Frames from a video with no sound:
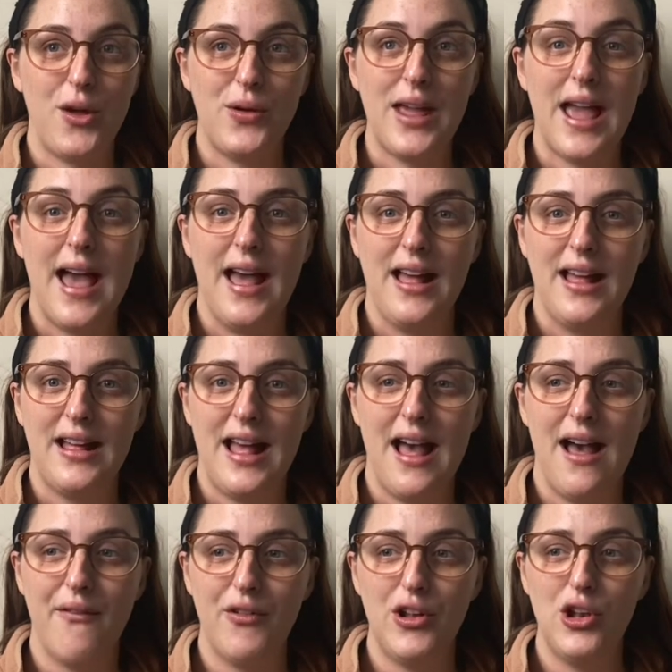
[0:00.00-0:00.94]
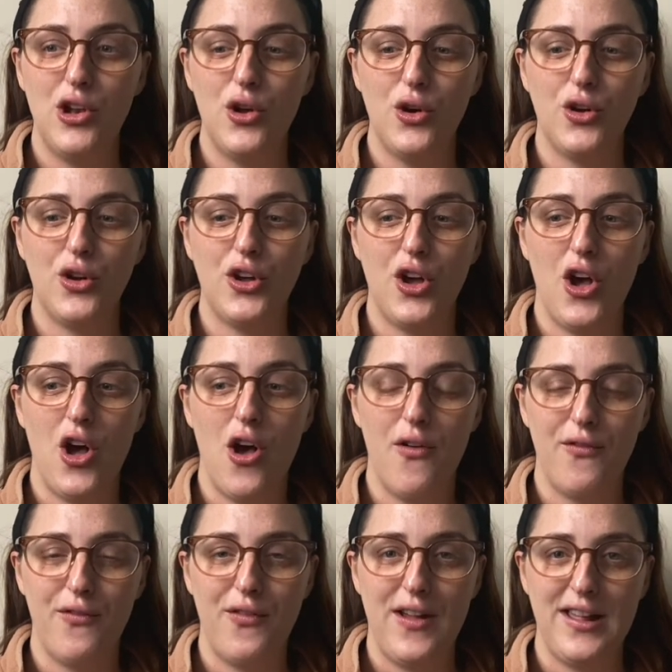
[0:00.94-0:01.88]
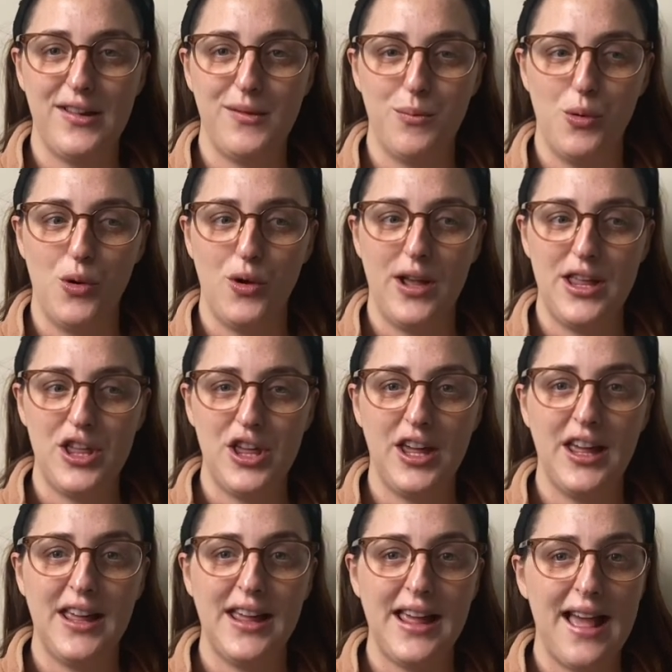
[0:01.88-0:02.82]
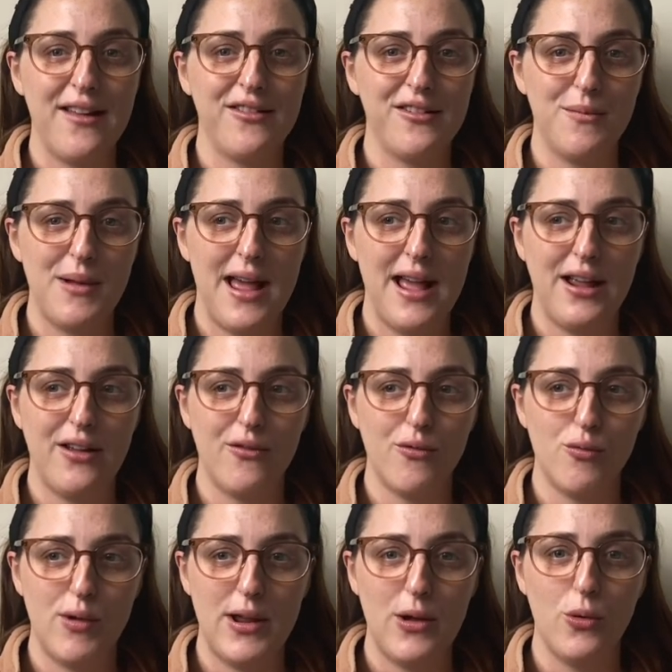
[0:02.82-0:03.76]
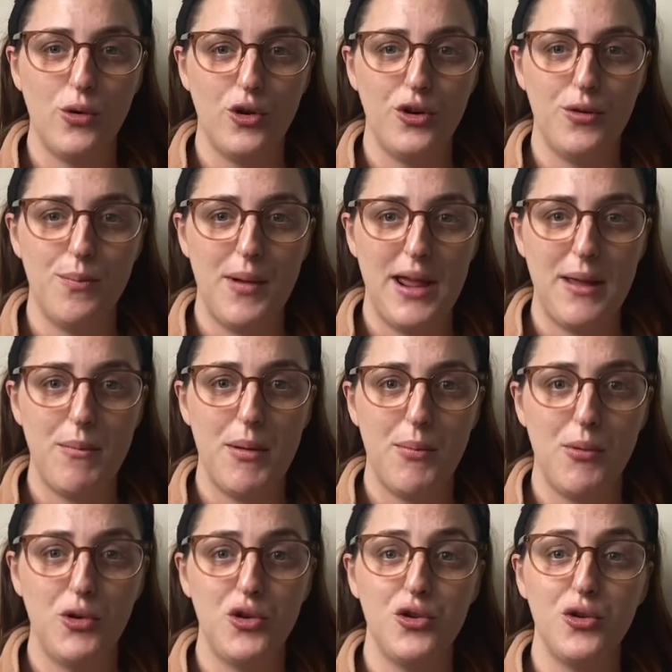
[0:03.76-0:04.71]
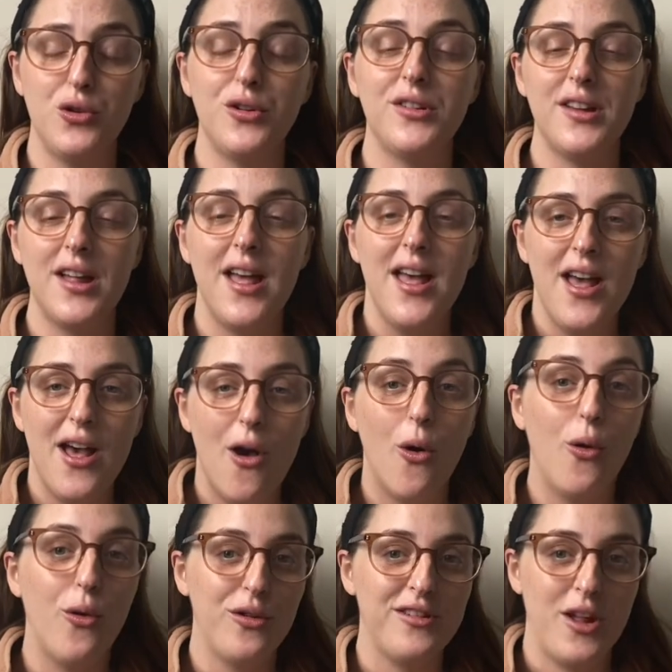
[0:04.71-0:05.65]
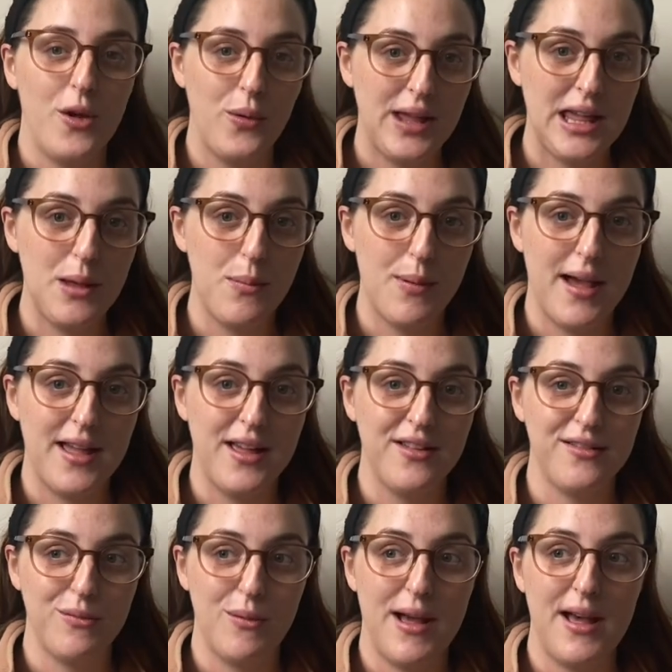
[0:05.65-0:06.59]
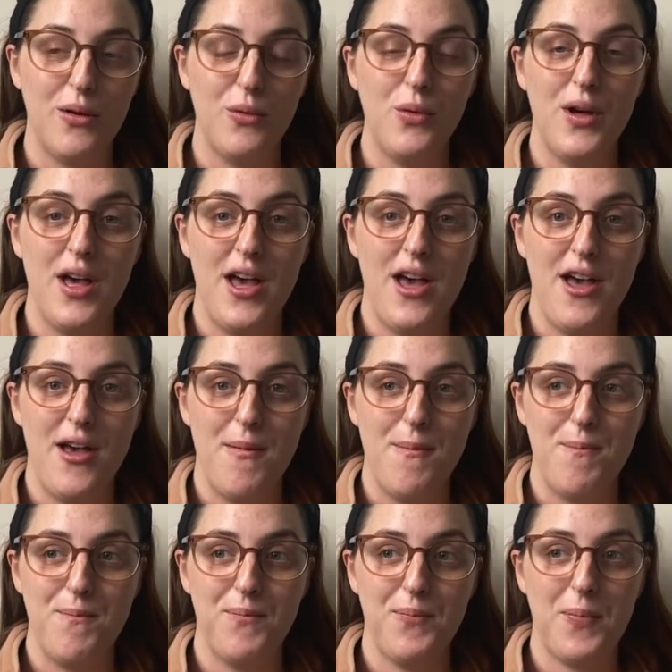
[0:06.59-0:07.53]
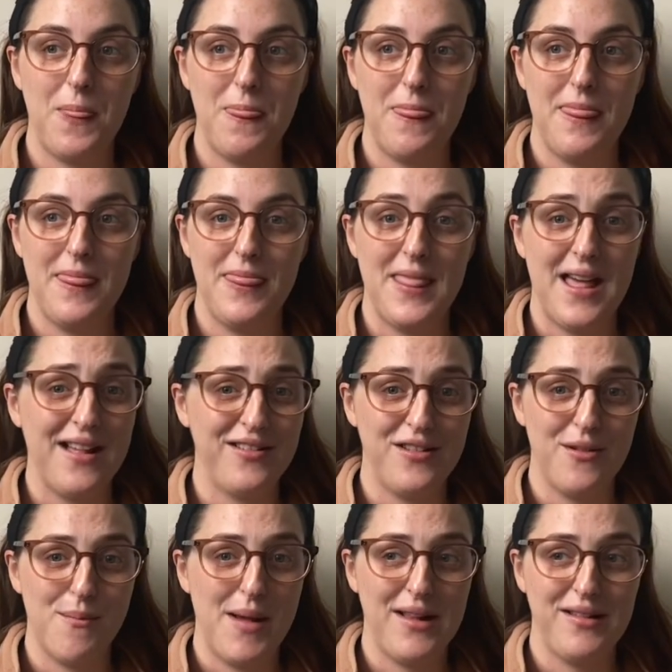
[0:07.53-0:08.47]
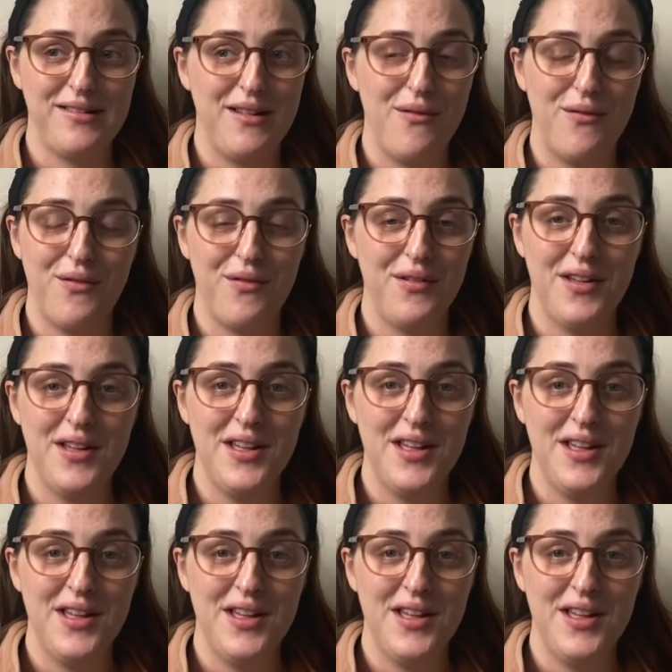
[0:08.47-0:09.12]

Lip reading: yeah, have a look on Facebook and you can get some like real good baby bundles. Also eBay as well. That's a massive,